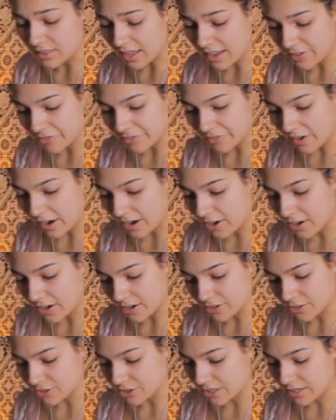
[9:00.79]
lot of fire
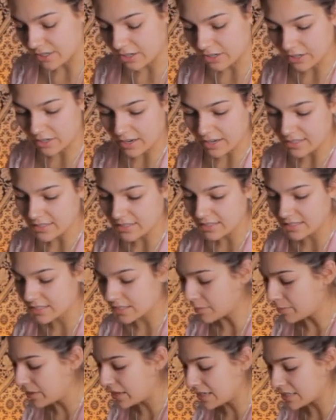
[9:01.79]
energy here, guys.
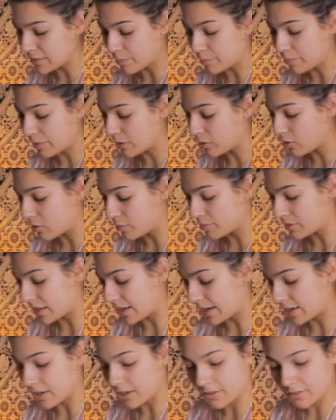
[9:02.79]
Somebody's a big old
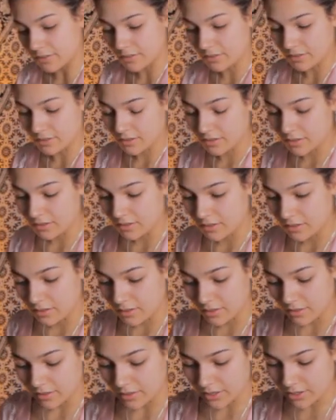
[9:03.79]
player.
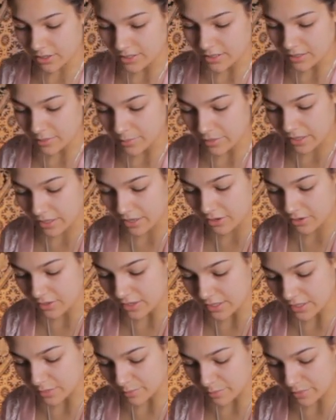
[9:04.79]
There is somebody here
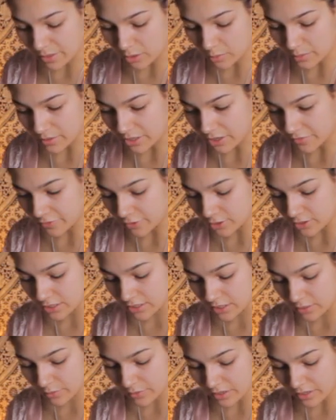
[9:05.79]
that is a big old player. If you're
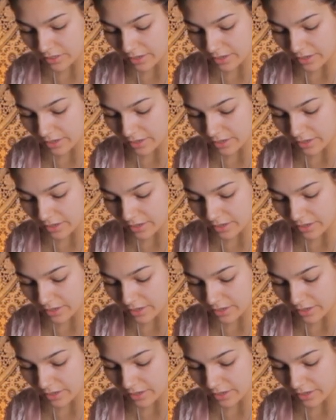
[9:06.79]
dealing with